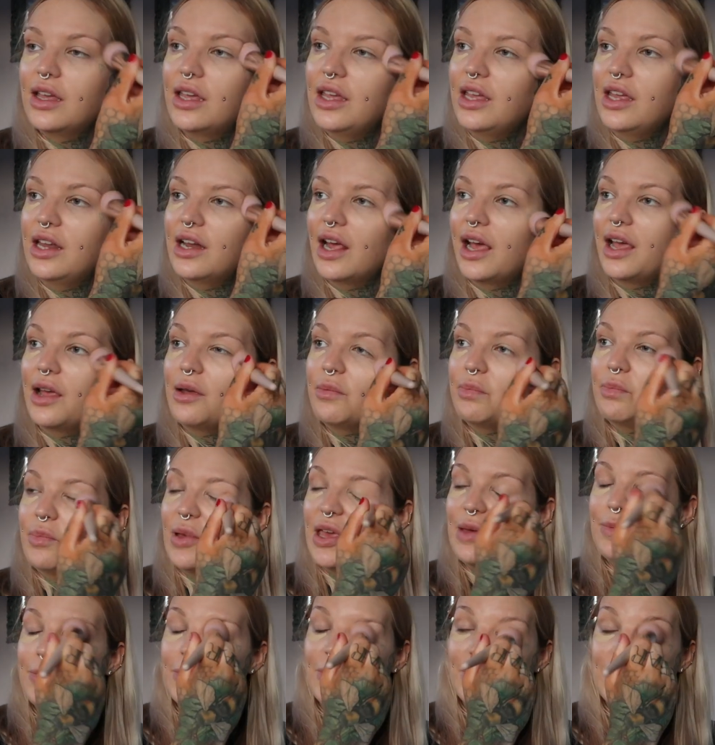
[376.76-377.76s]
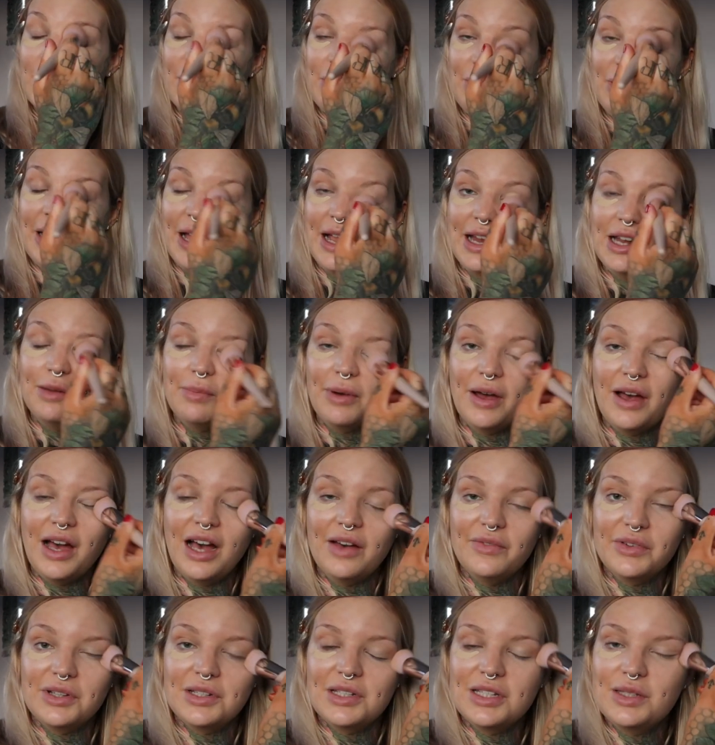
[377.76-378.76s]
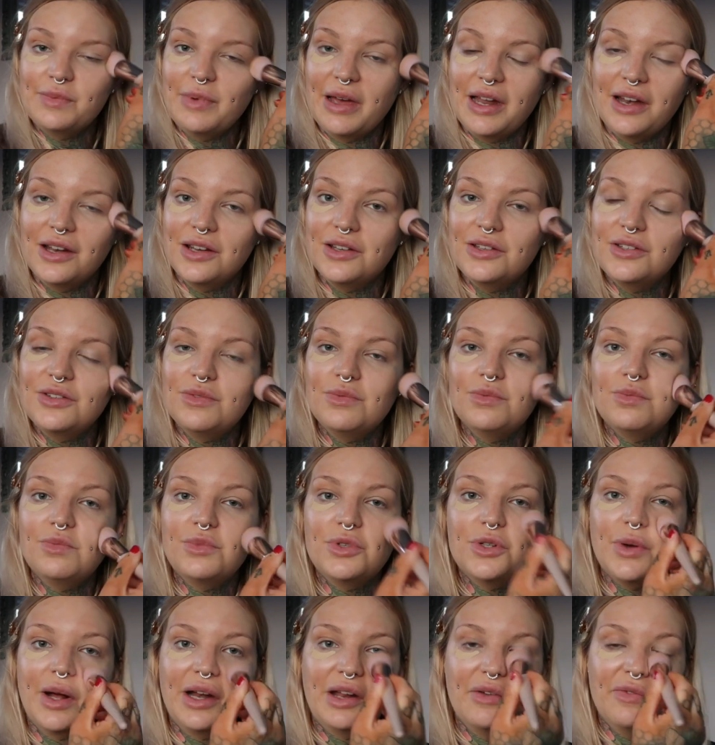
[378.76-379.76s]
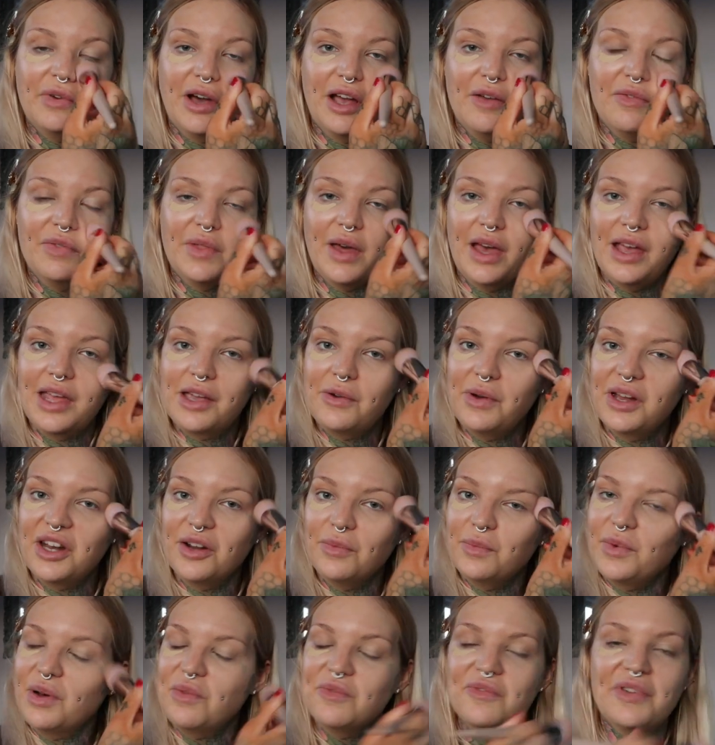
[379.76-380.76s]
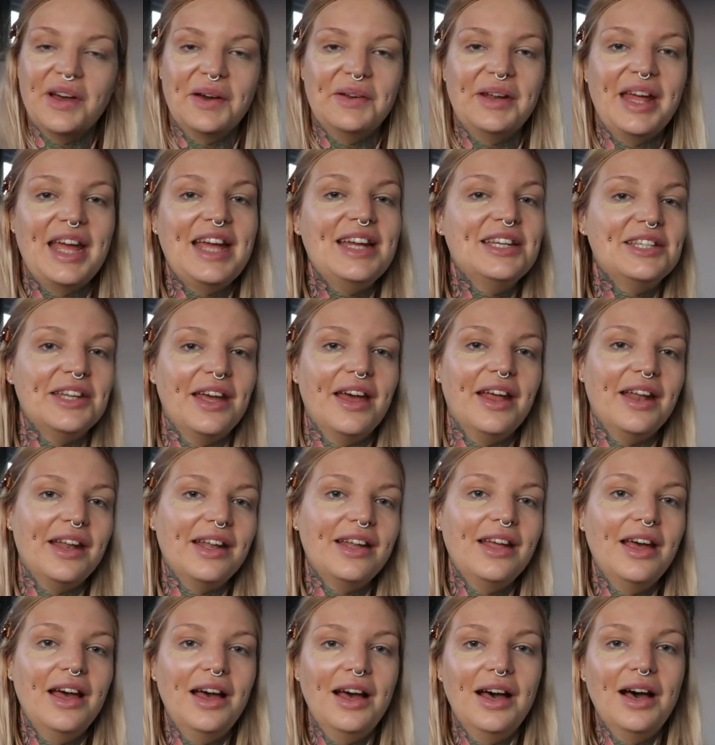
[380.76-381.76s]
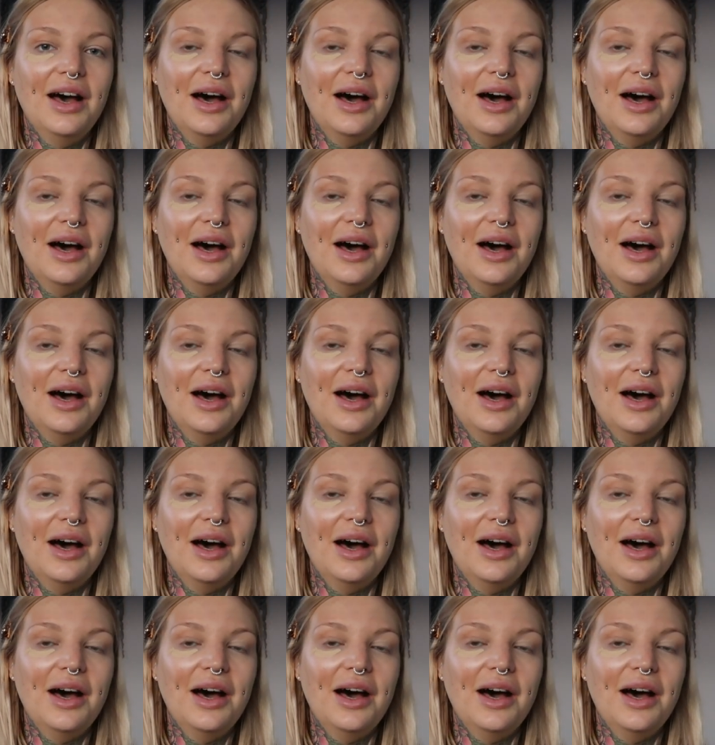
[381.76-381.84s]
you know, people will complain about having to spend 25-30 quid on one foundation.